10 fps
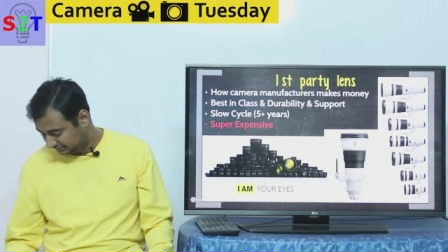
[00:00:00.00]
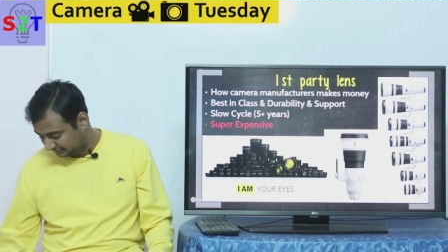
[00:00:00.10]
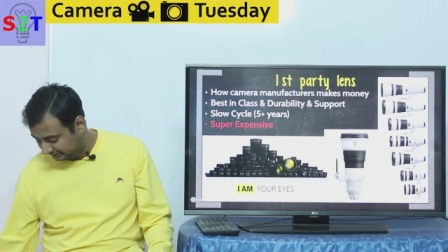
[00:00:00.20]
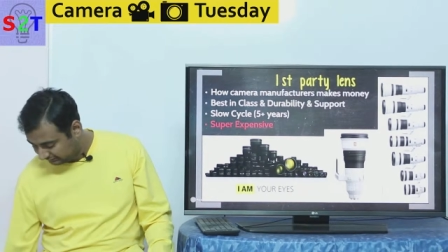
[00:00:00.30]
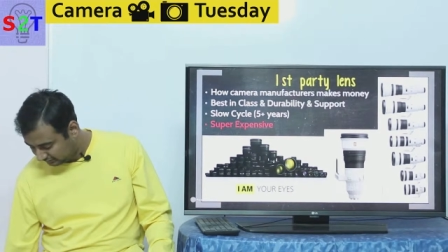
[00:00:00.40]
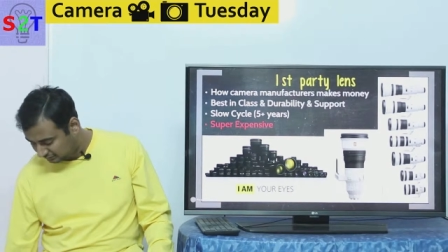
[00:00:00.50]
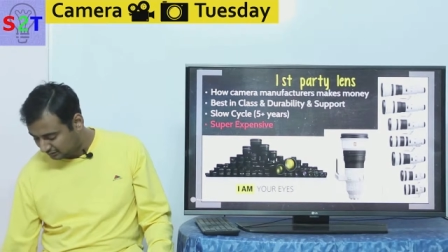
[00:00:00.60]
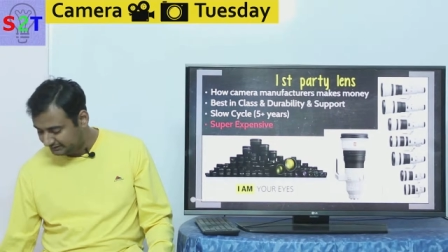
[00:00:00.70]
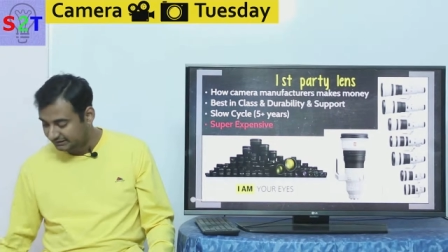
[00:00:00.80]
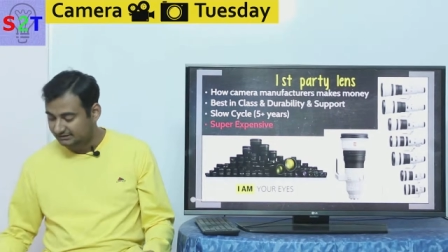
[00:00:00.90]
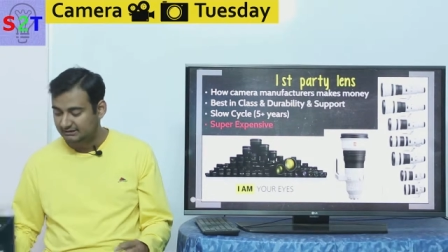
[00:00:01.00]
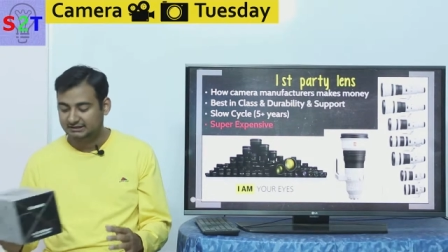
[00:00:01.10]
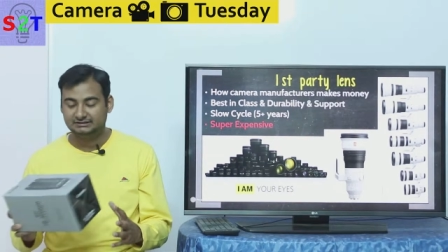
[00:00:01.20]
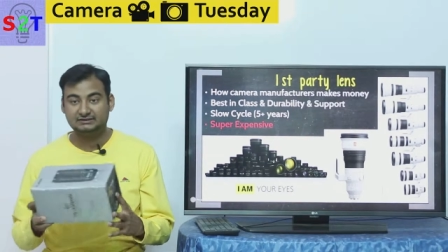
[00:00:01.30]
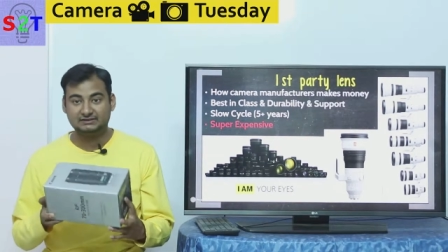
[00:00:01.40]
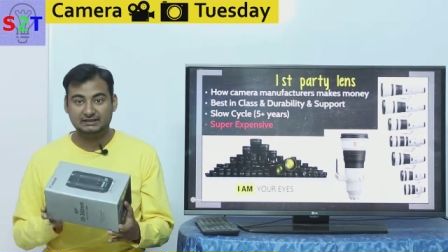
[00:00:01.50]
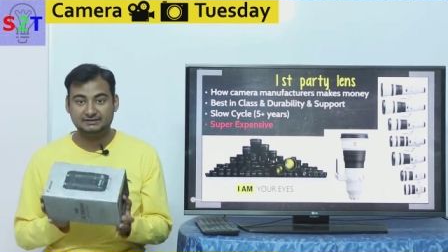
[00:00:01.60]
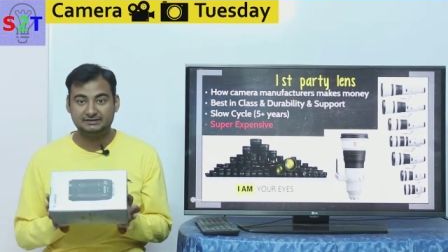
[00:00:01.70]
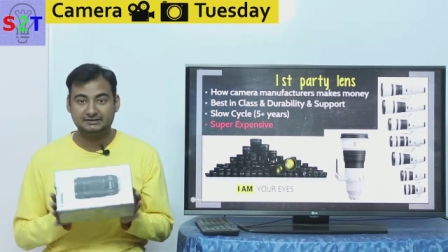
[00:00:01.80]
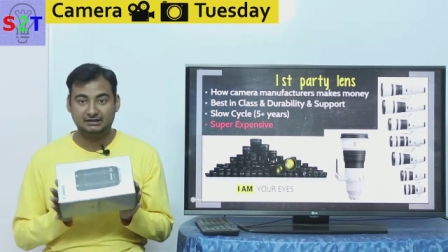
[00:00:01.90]
to give you a context like this
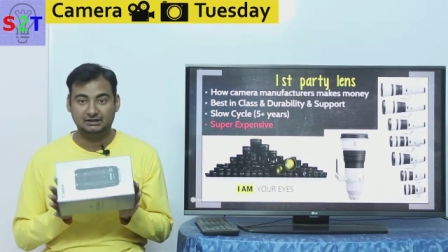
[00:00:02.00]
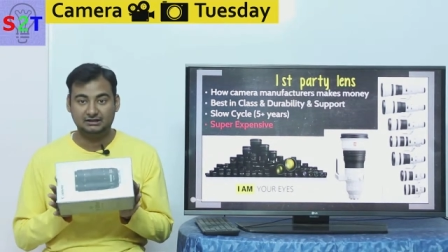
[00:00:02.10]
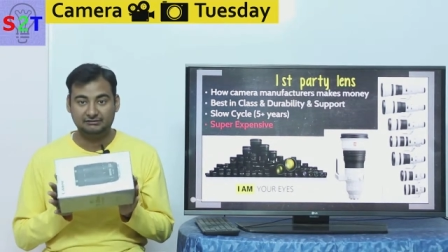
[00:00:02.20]
lens uh,